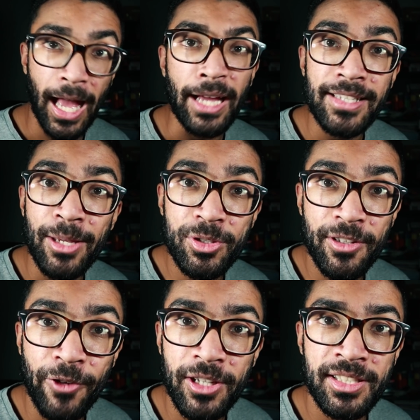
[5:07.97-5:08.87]
and he was
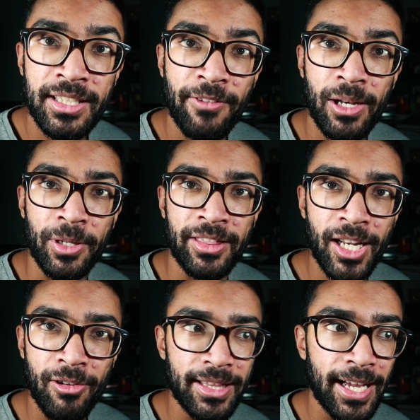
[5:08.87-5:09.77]
the first to develop a
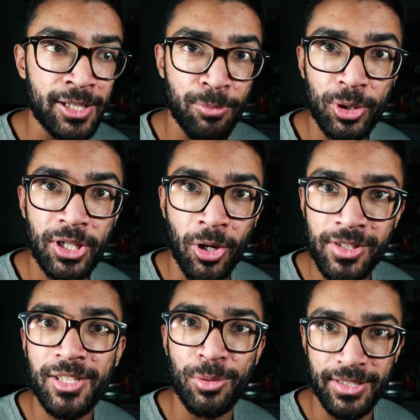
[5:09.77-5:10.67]
theory that explored the
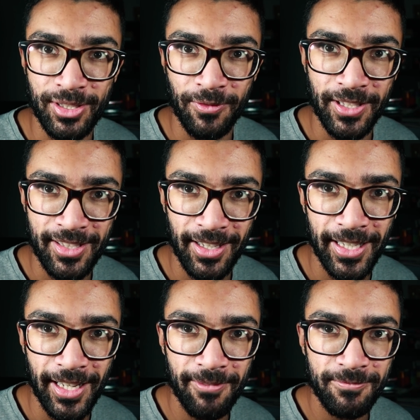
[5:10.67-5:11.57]
consequences of this
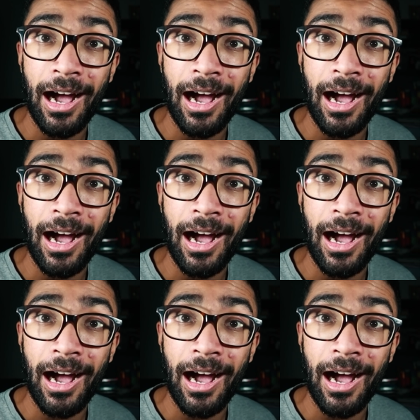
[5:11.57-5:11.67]
idea.